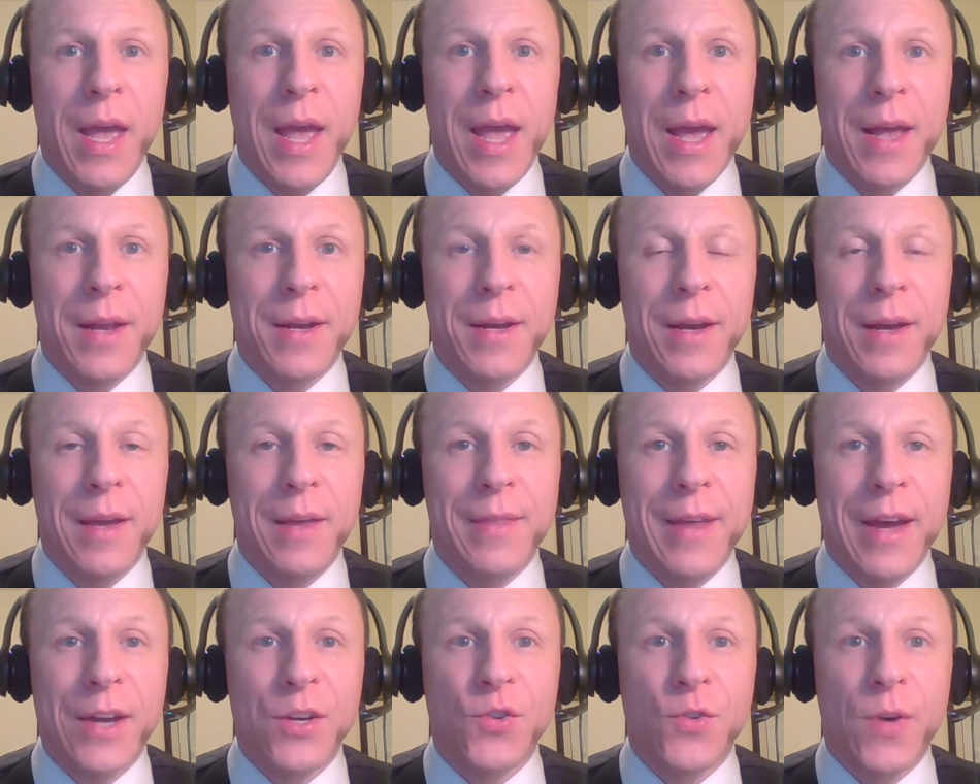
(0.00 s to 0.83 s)
And
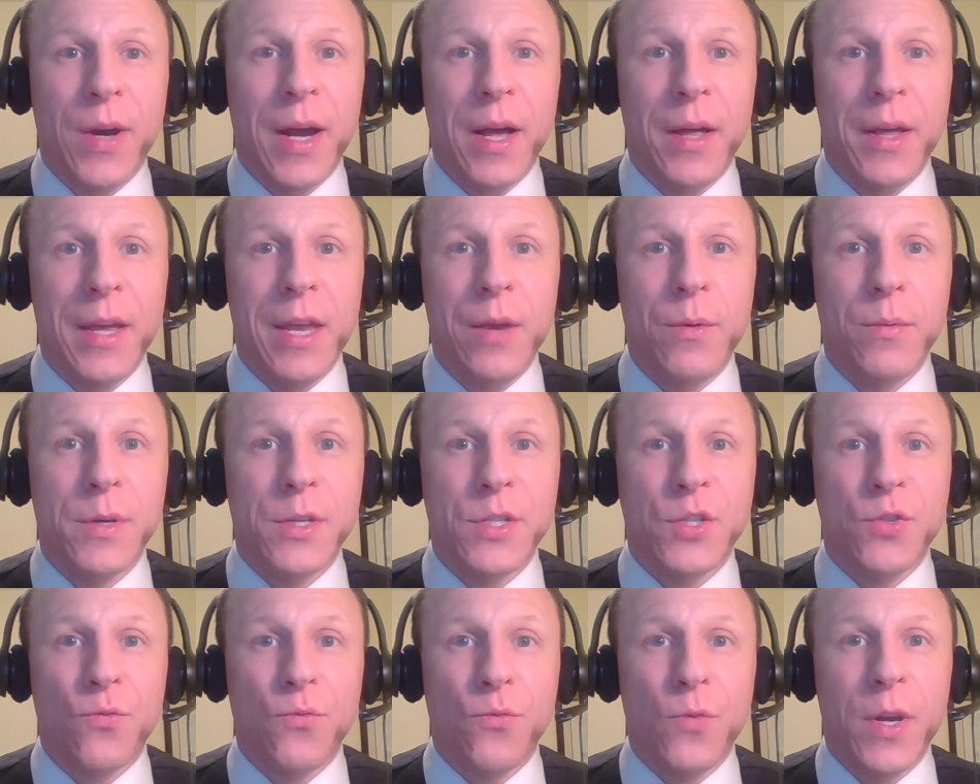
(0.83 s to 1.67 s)
in that trial, he
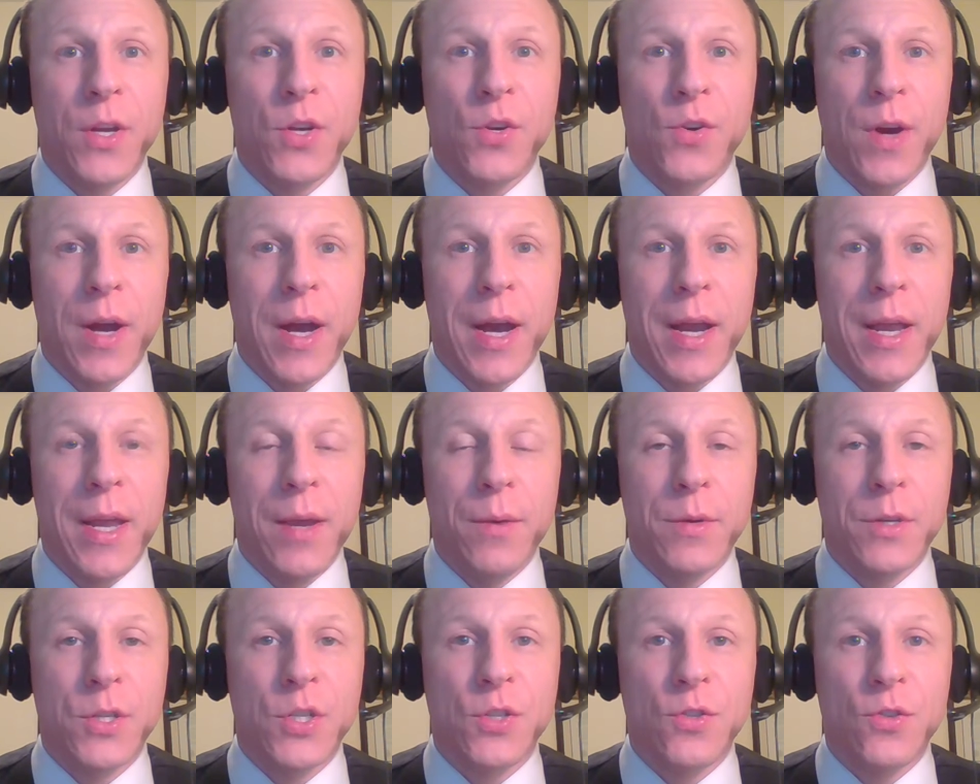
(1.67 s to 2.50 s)
was retried. He
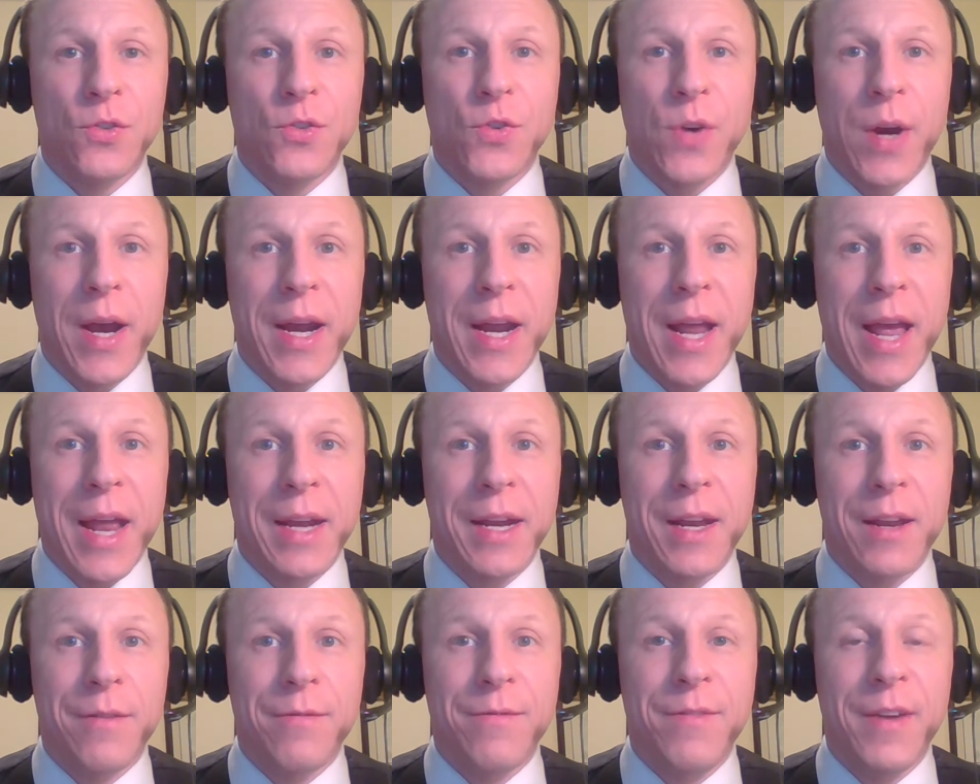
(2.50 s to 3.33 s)
was tried
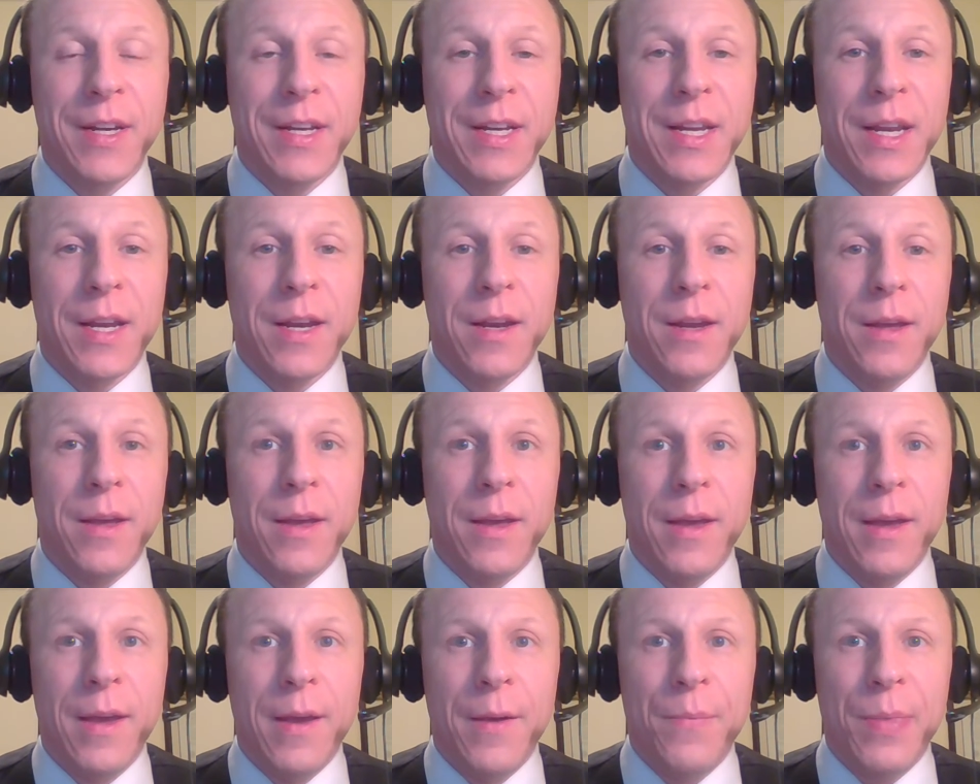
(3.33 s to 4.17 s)
and convicted
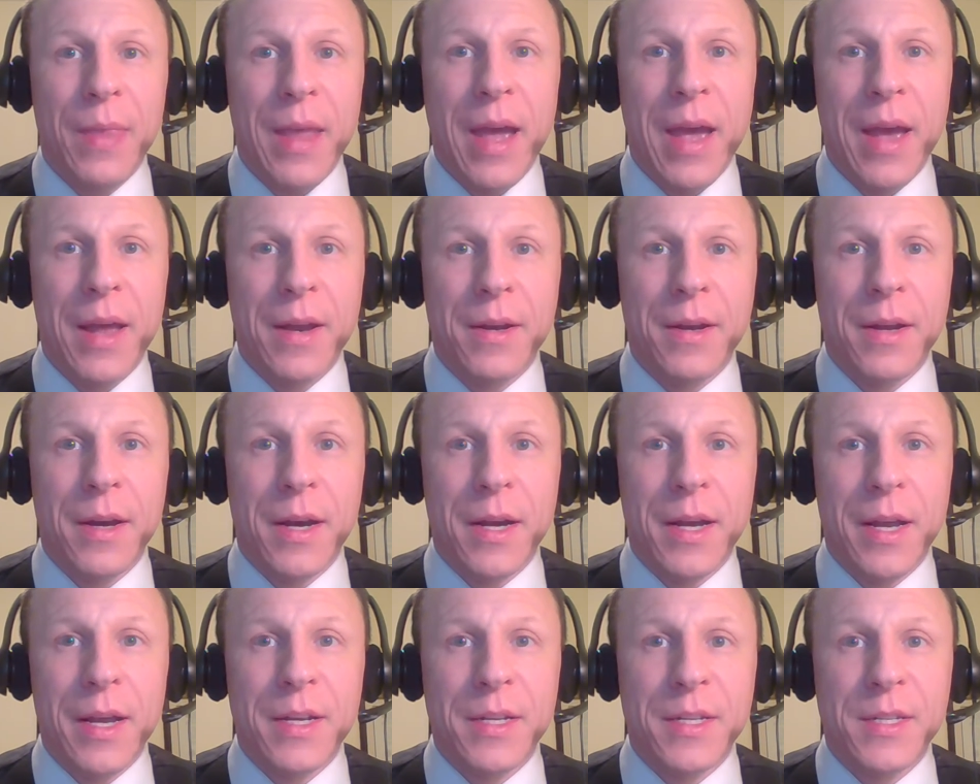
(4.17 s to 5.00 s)

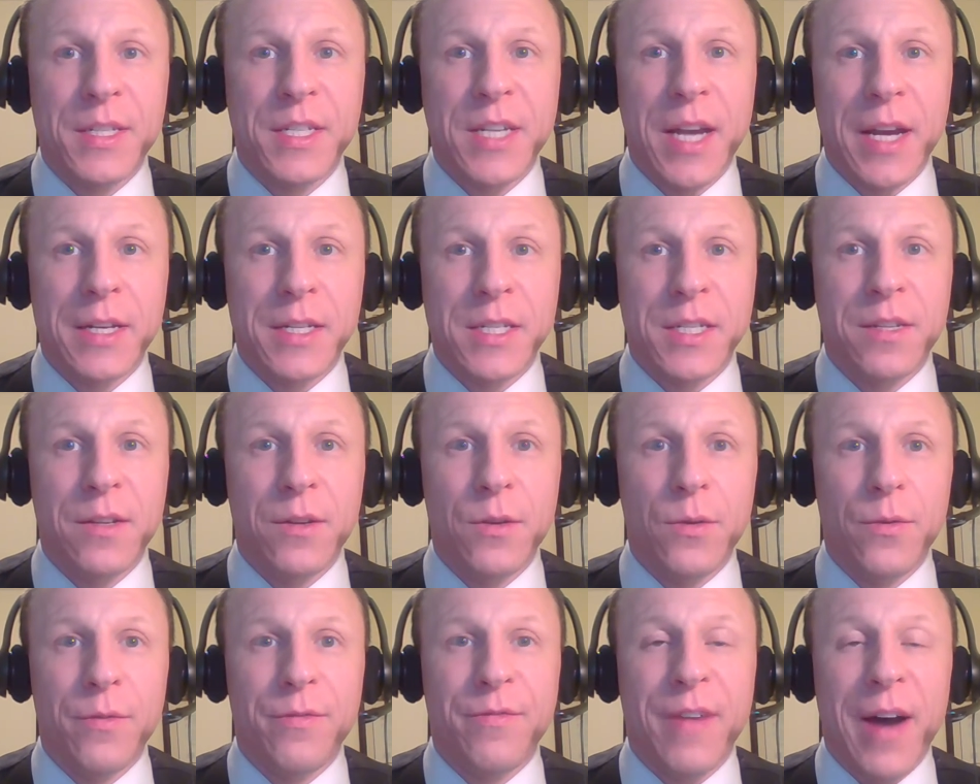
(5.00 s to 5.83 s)
and sentenced
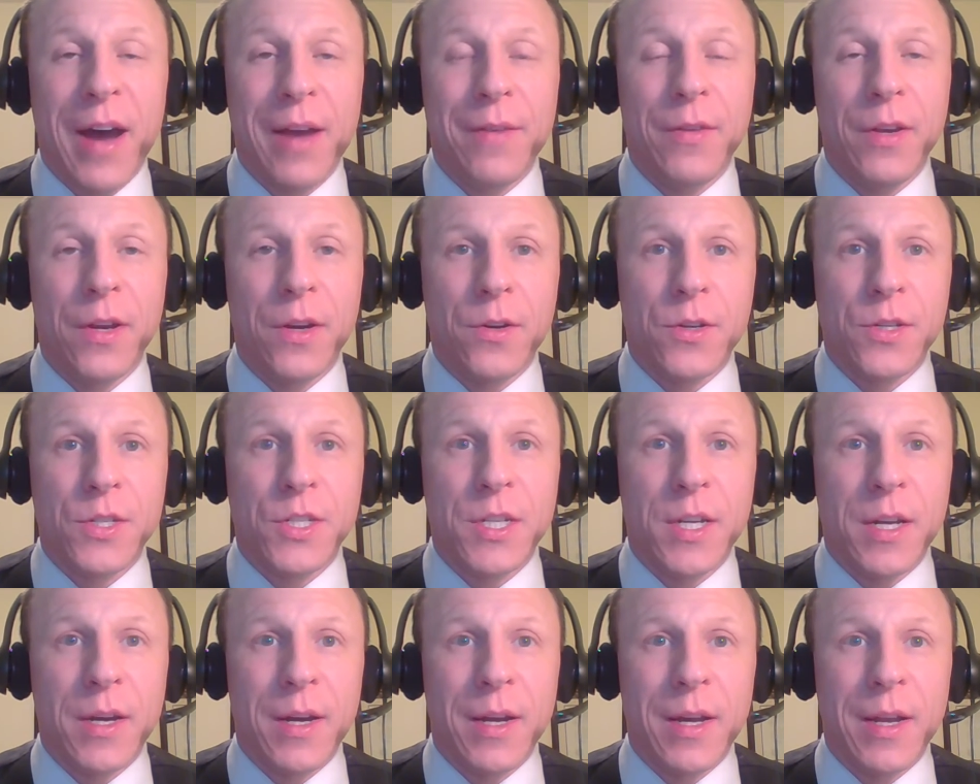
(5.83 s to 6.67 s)
to 5
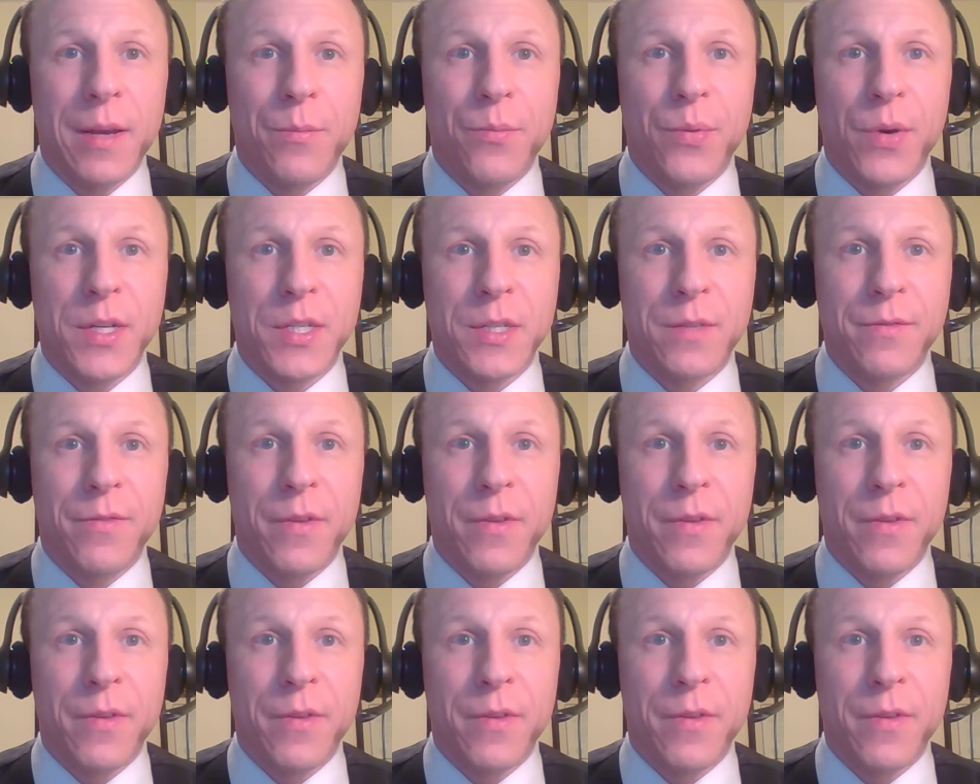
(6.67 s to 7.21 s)
years in prison